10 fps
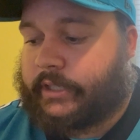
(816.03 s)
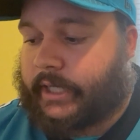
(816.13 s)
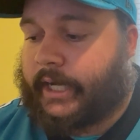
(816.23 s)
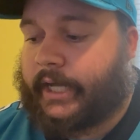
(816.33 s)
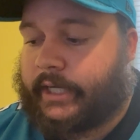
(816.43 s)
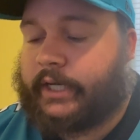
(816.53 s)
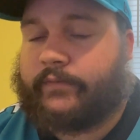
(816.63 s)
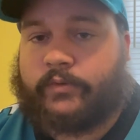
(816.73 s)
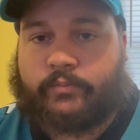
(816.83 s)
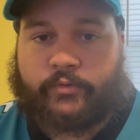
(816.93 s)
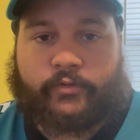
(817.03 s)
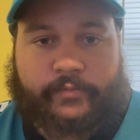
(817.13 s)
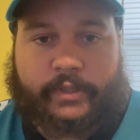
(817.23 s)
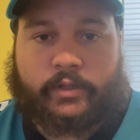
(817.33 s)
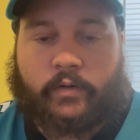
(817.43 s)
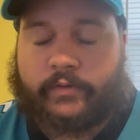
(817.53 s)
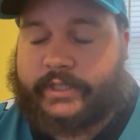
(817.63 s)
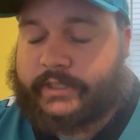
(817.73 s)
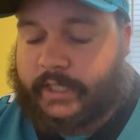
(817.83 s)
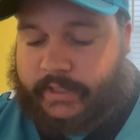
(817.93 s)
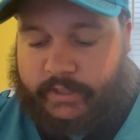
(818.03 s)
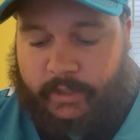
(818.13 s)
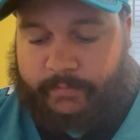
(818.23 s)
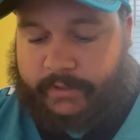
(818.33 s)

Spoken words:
kind of improvement over these next couple